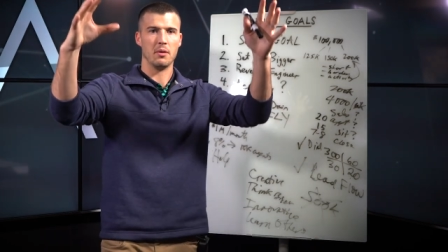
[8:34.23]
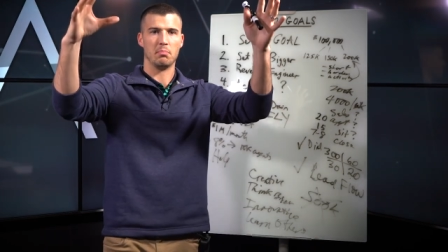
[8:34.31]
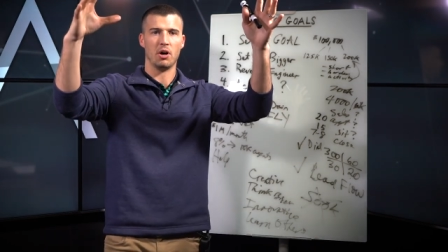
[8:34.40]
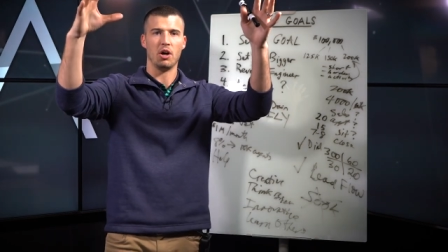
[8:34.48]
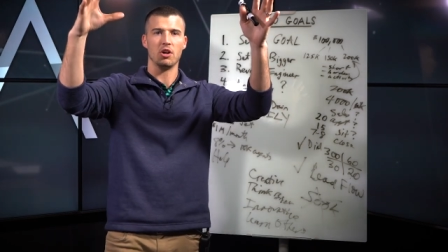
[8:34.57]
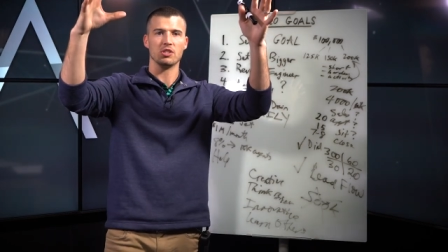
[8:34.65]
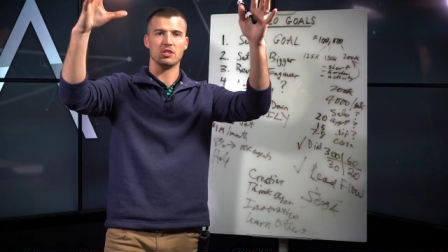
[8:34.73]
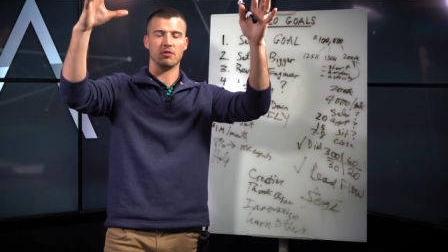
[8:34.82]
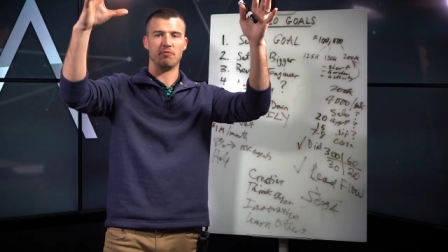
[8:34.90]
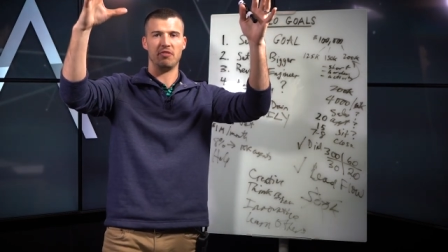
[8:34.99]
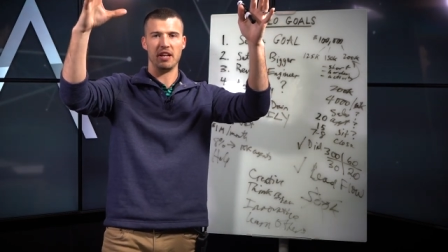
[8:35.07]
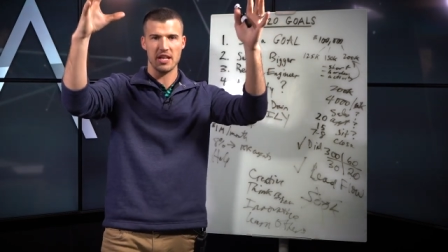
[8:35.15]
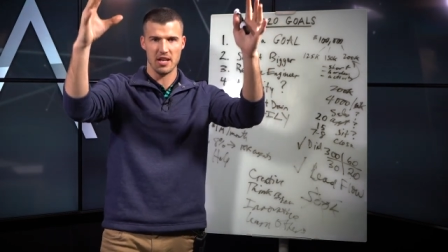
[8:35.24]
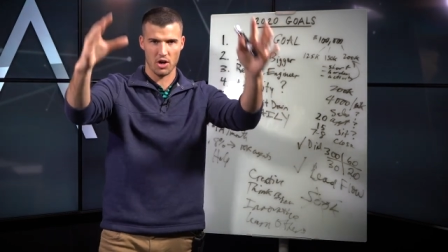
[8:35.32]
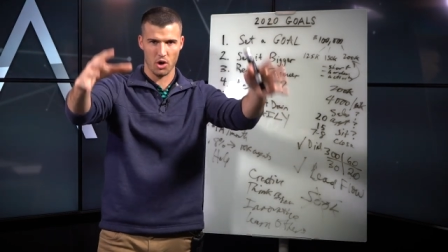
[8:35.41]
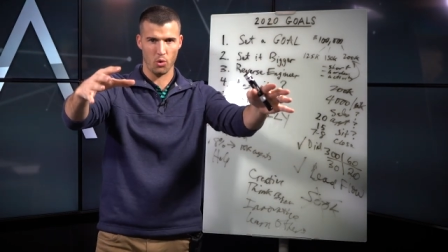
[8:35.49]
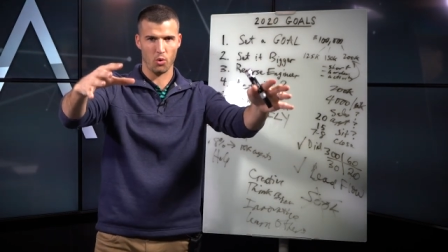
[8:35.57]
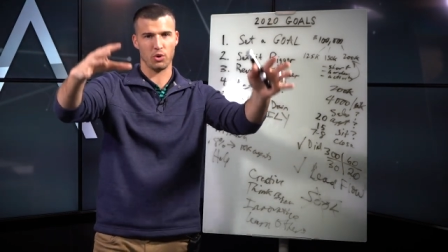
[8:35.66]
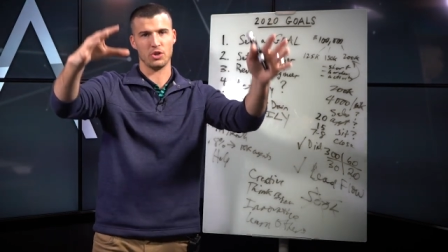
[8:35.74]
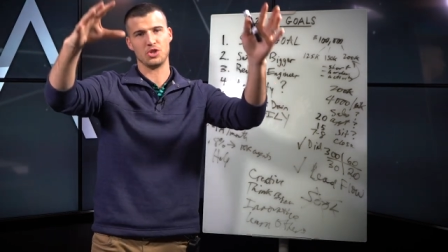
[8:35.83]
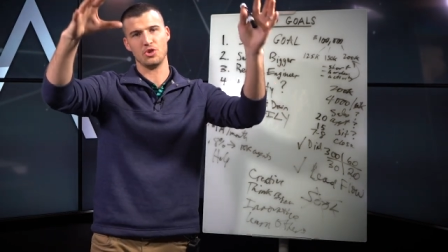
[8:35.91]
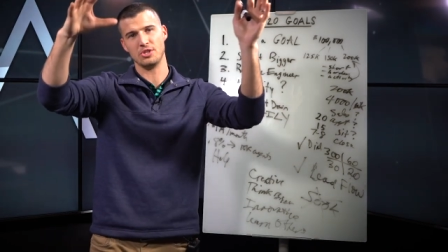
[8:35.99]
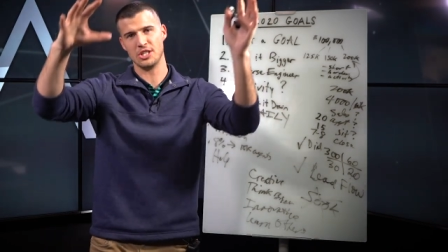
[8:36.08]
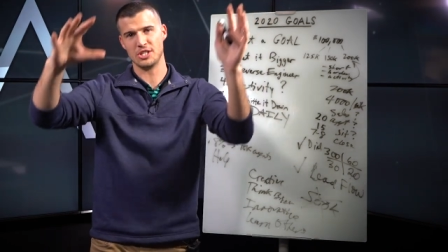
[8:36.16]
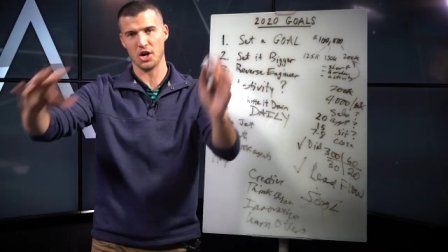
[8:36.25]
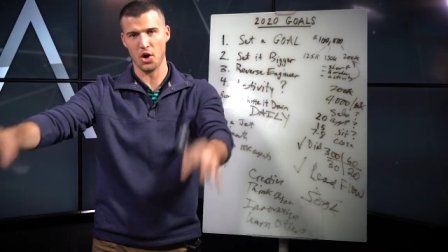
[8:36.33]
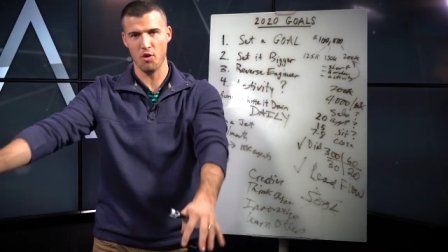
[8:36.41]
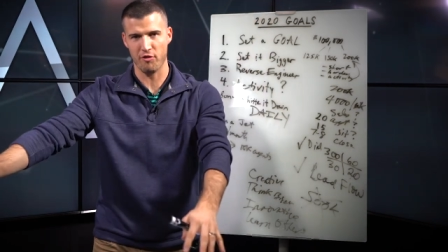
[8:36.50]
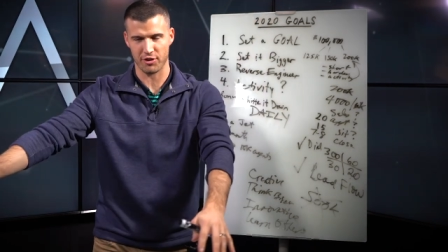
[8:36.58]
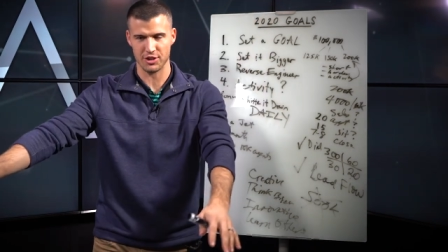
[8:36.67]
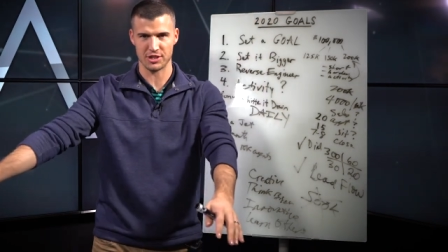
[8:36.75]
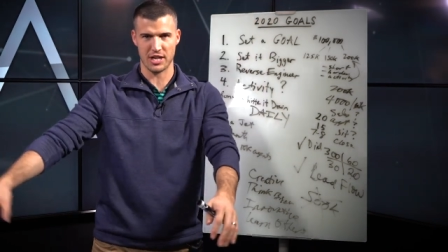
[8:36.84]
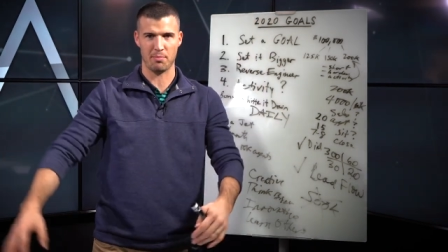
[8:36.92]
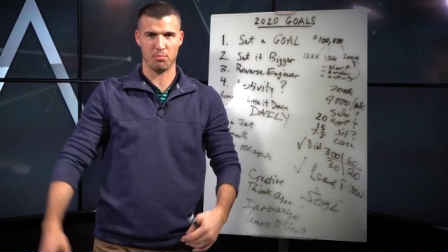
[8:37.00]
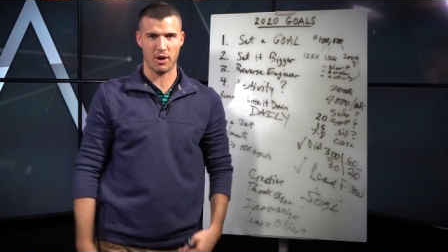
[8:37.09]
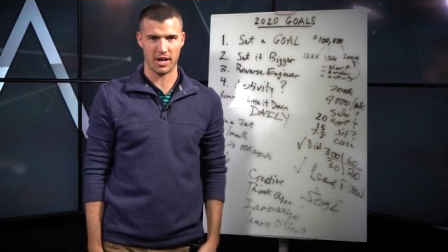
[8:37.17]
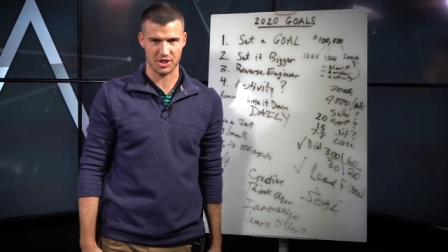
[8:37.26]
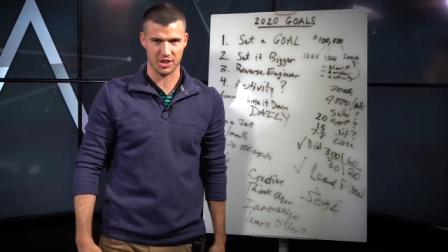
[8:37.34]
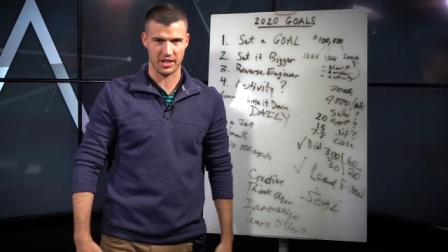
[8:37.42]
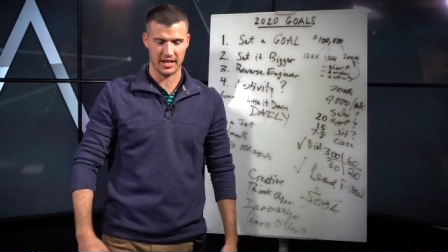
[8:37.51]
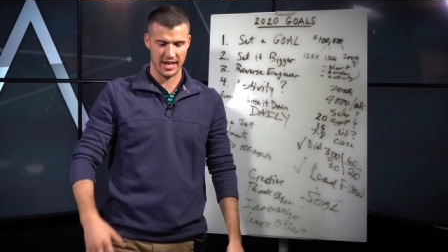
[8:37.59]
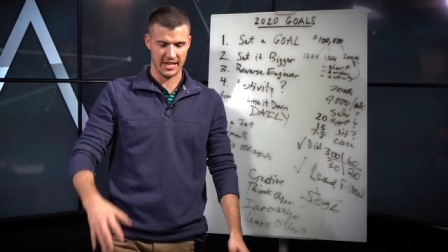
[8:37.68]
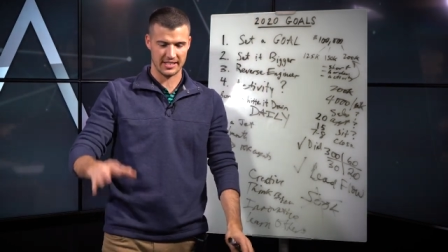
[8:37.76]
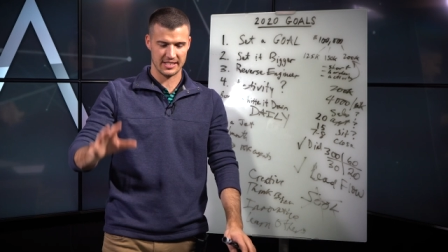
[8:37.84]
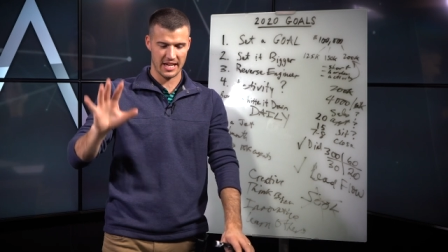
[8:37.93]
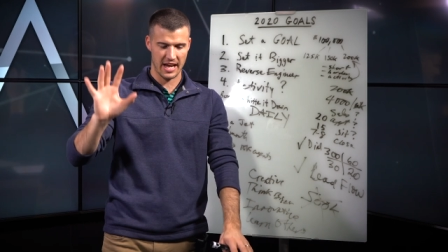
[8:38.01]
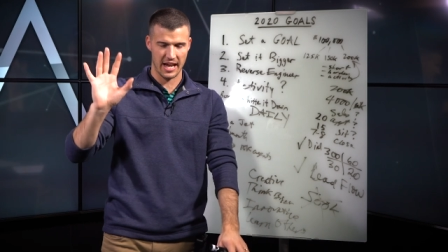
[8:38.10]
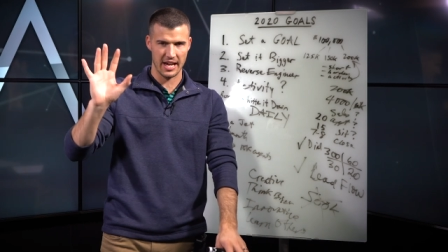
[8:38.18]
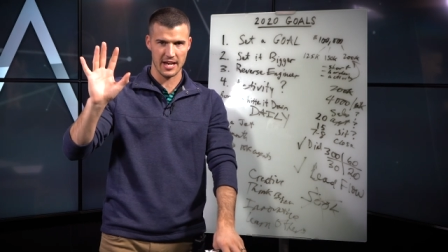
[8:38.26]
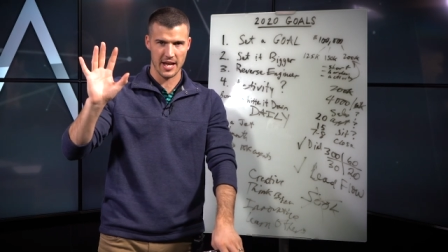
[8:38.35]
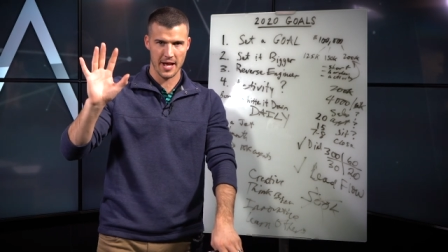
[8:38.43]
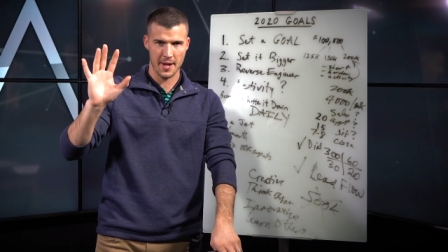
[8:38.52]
Pause the video, or as soon as it's over, stop watching it and say,